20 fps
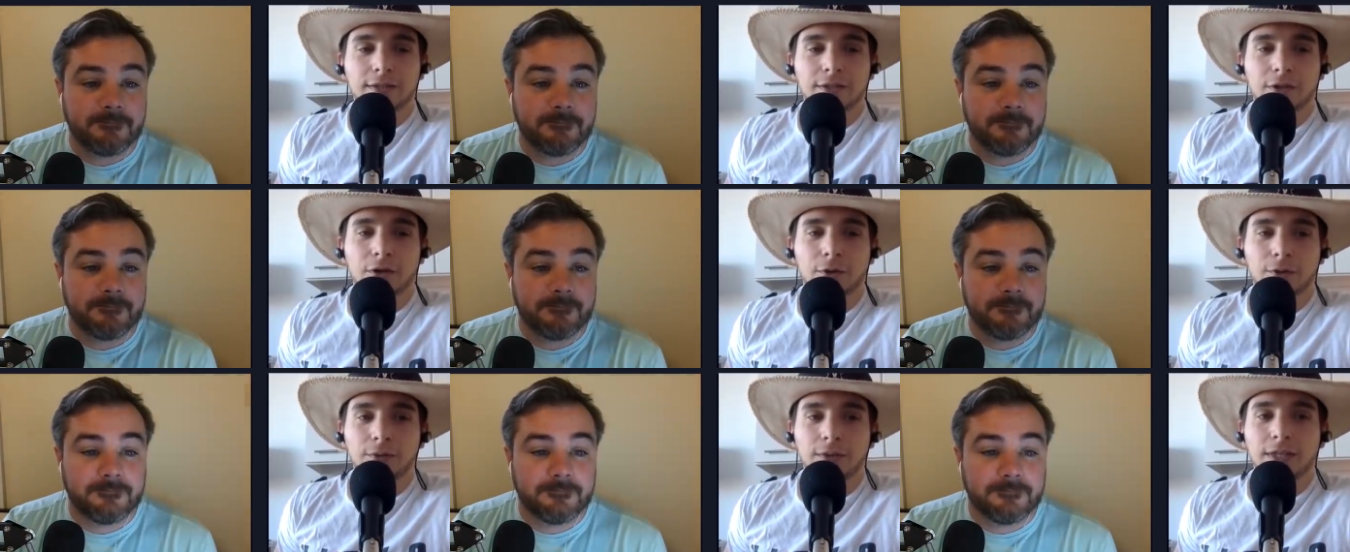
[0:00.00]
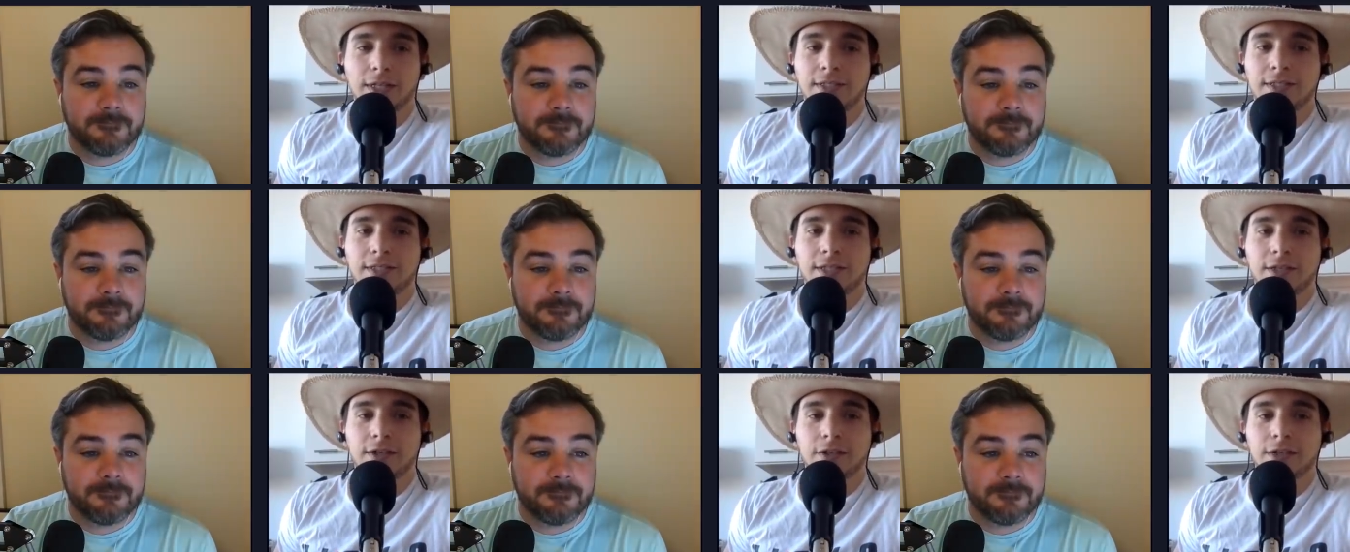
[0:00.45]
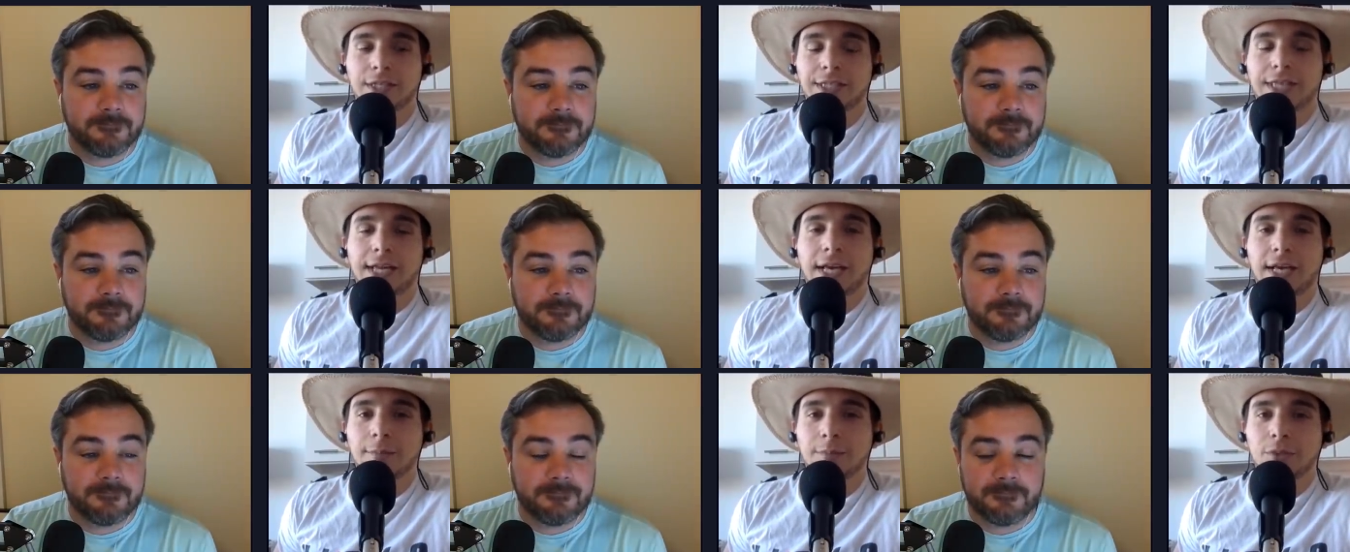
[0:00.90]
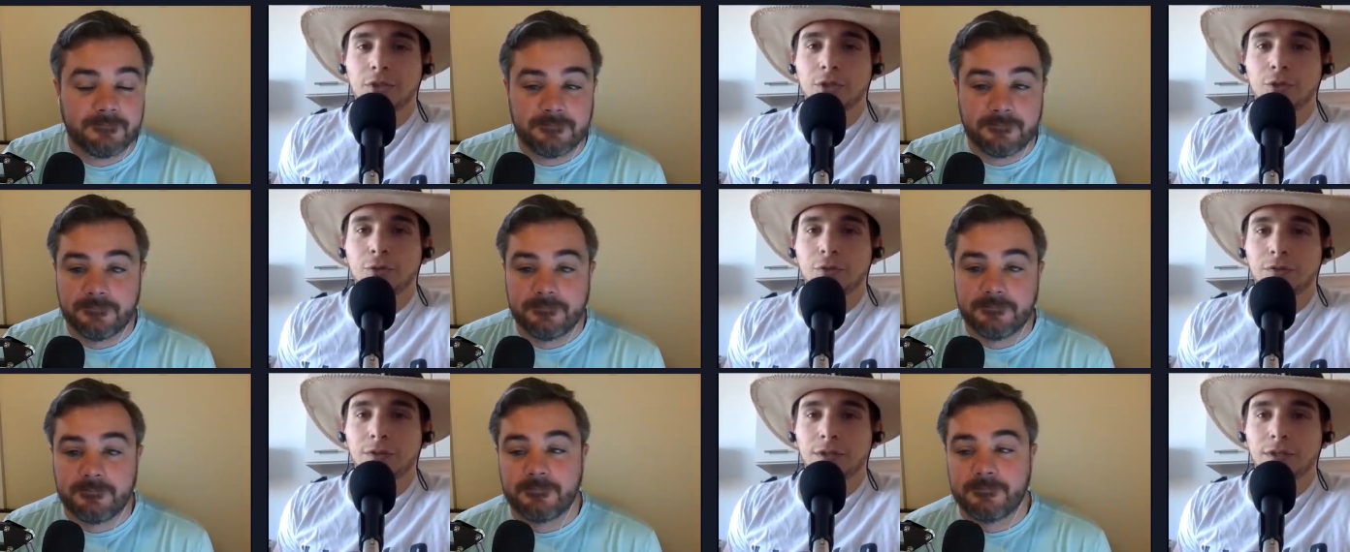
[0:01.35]
Speaker 1: you know, necessarily game
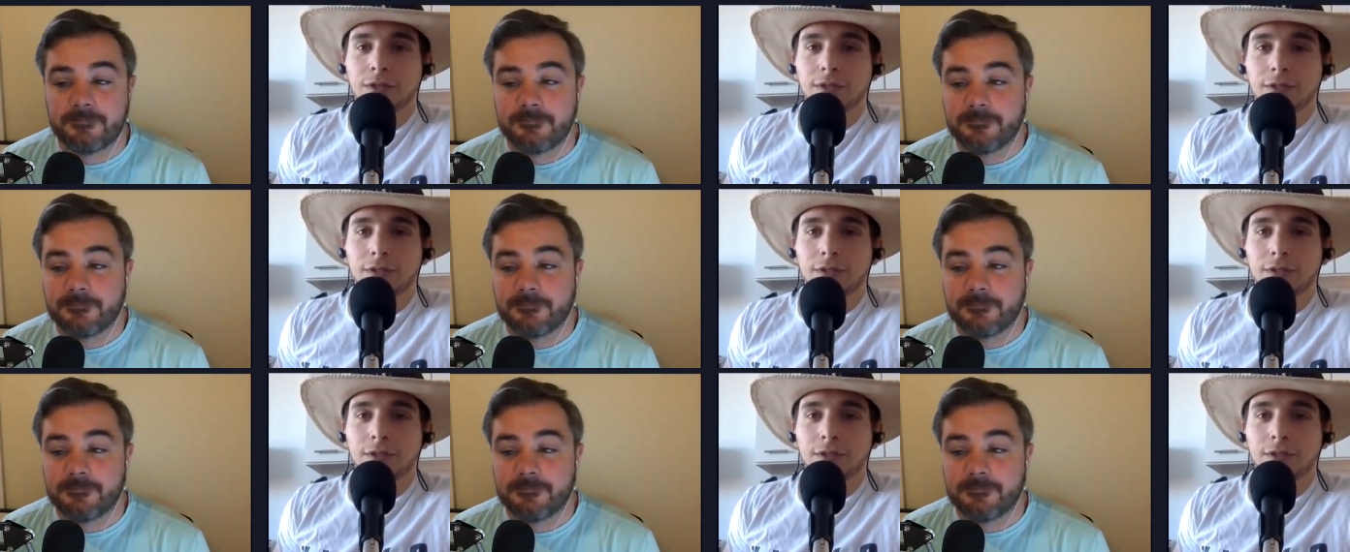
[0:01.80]
two of